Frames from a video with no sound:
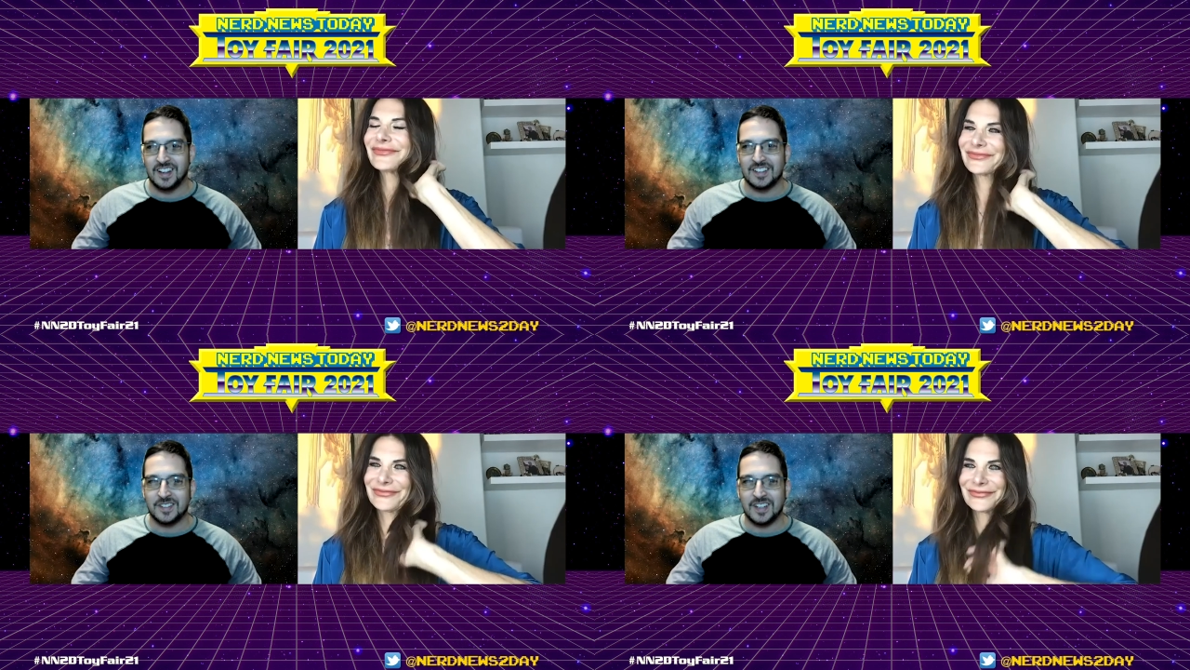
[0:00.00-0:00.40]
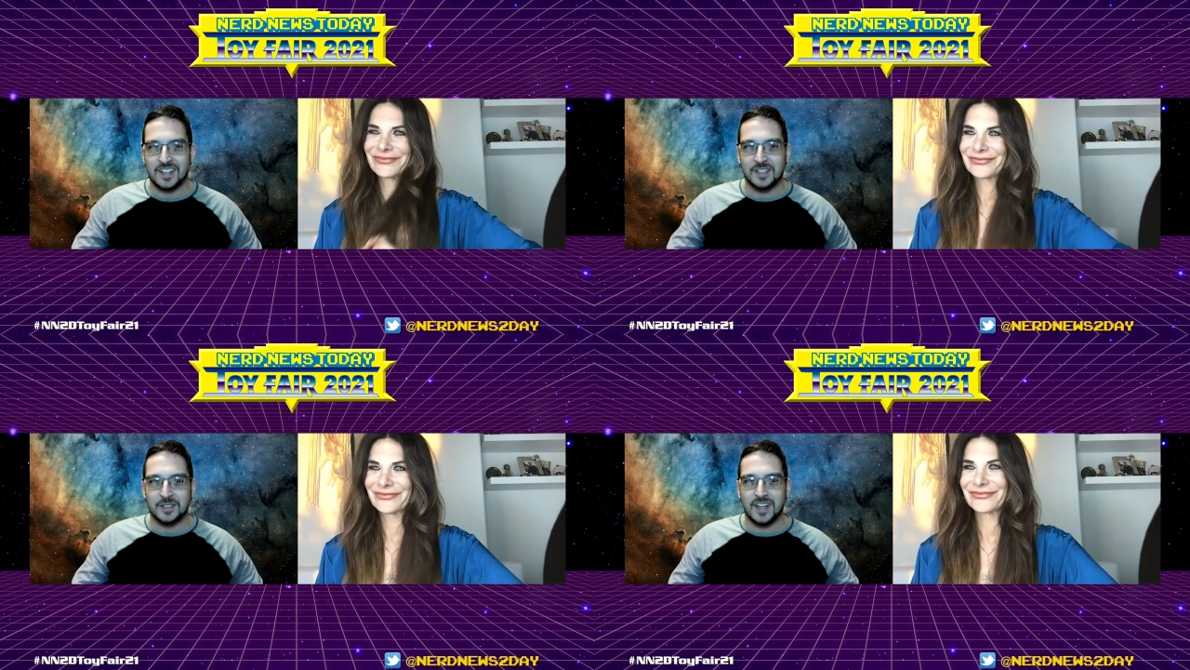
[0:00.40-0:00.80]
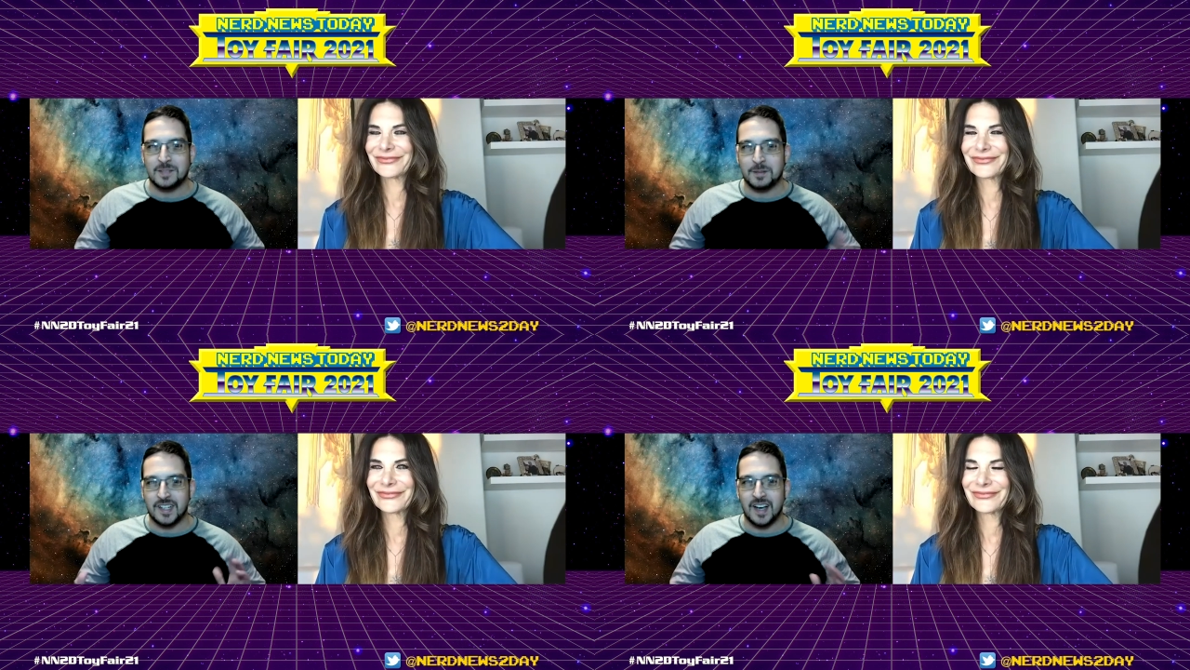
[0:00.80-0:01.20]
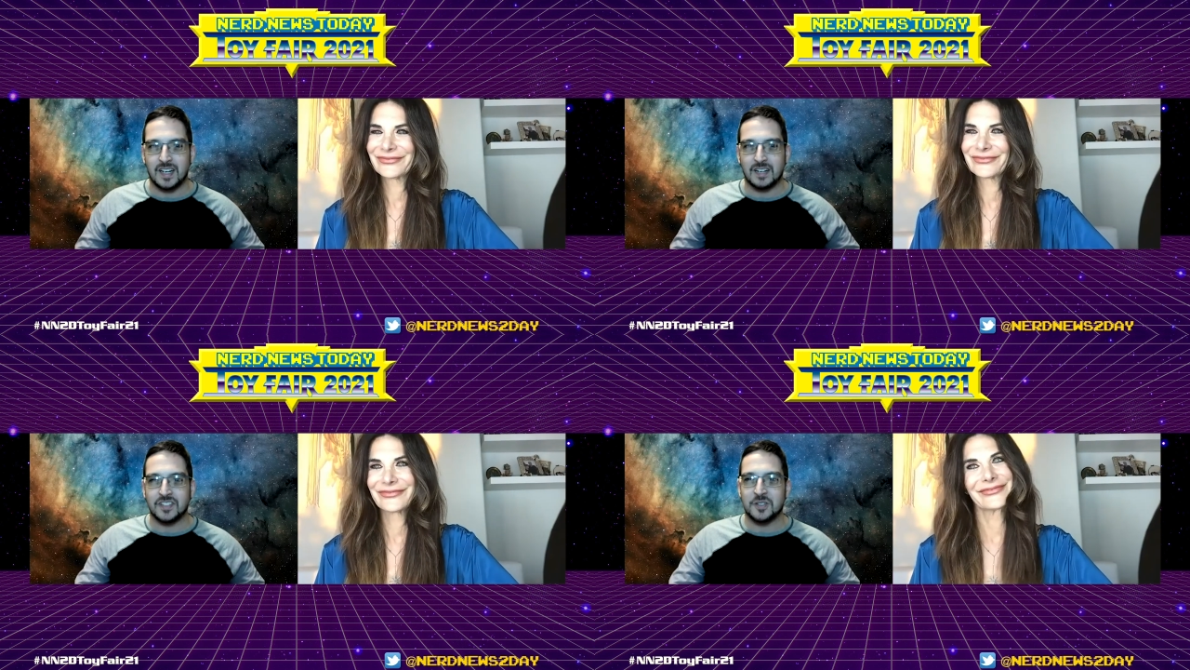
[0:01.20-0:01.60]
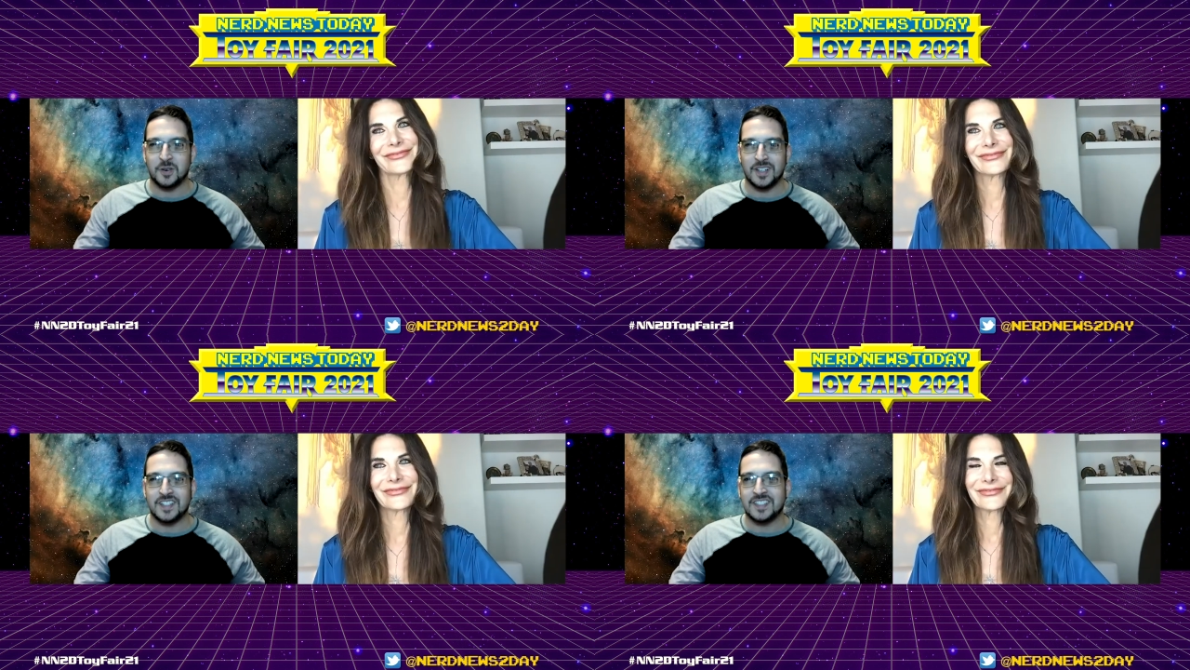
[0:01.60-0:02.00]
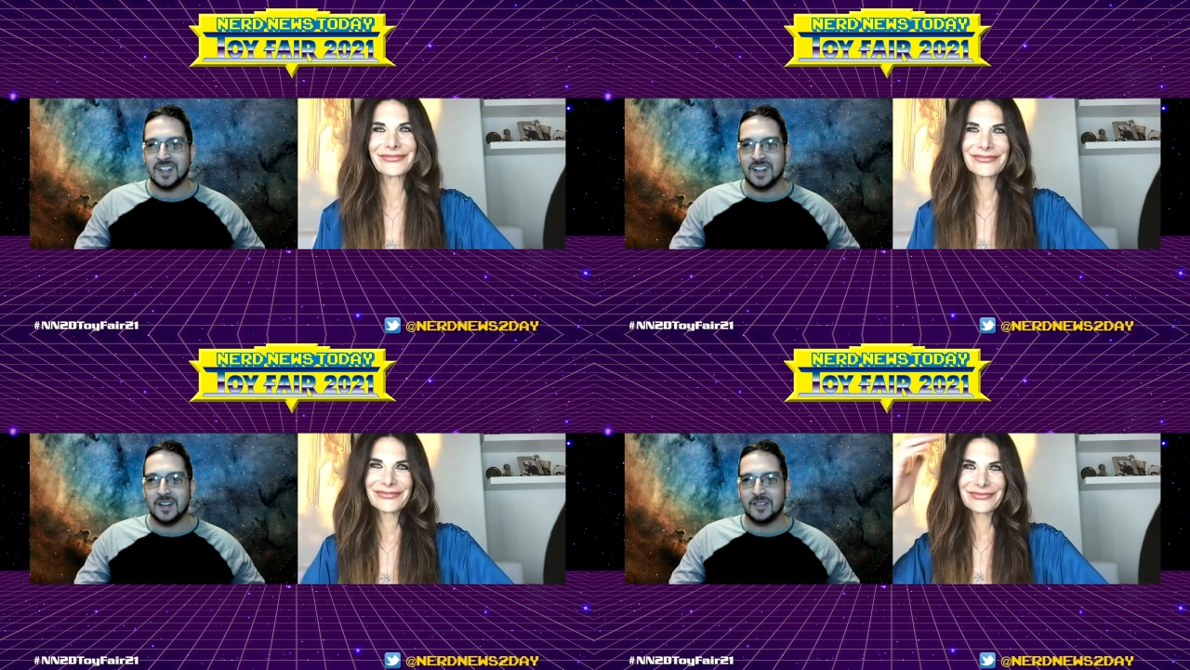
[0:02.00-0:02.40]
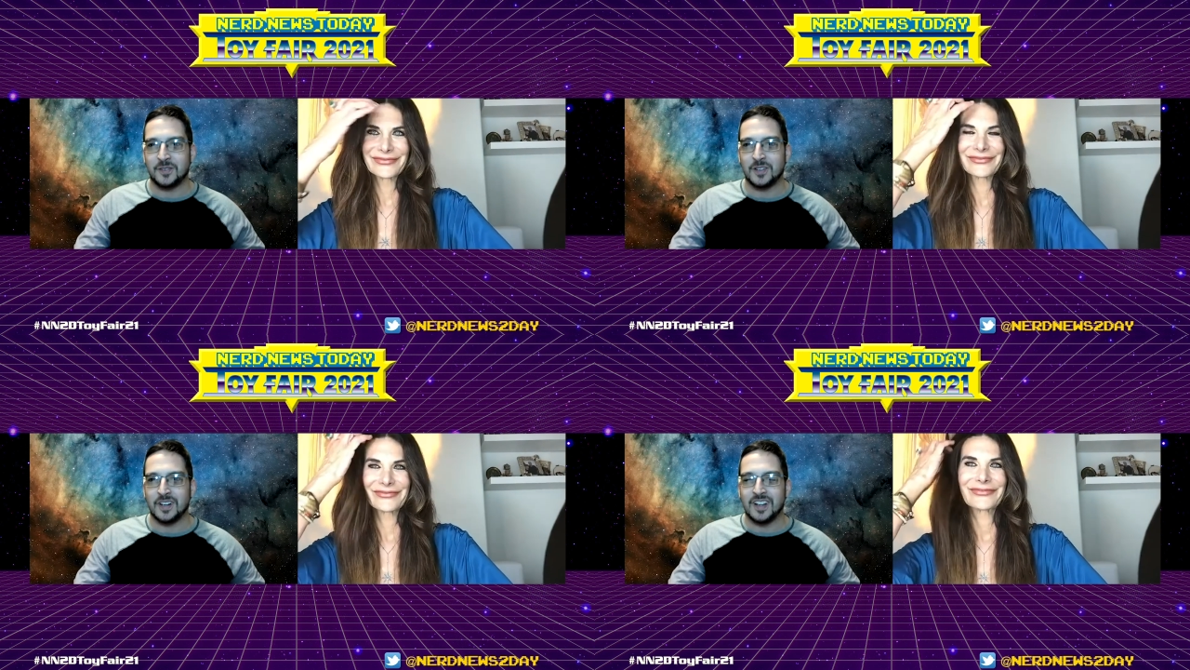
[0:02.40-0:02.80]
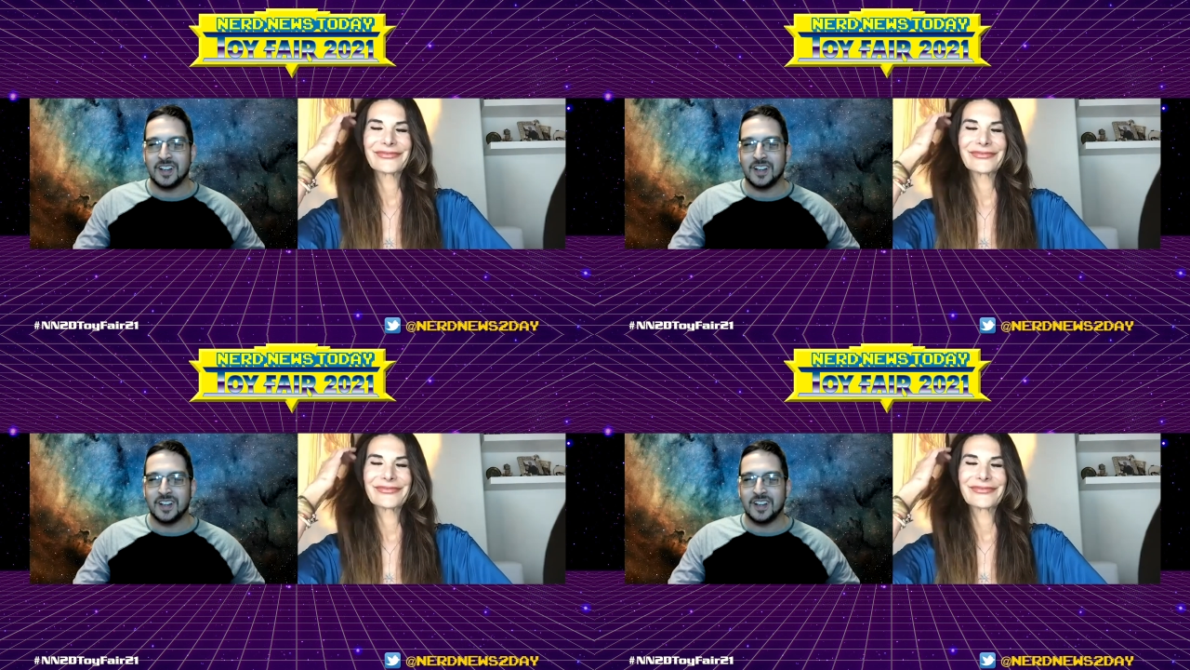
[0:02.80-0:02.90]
Speaker 1: So yeah, Hilary has been kind enough to join us today for